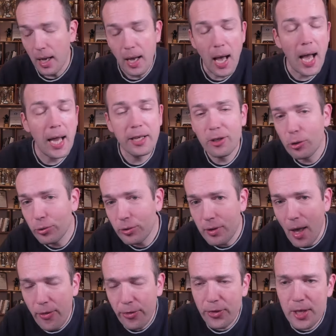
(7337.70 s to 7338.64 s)
I know
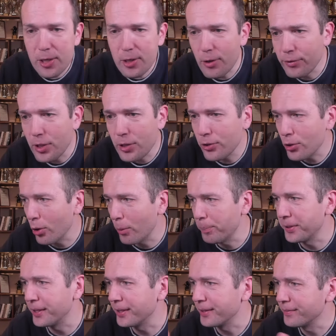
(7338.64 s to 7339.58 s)
nothing of this
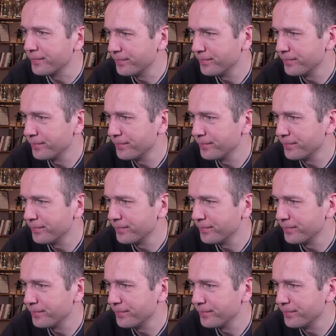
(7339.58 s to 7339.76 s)
opening.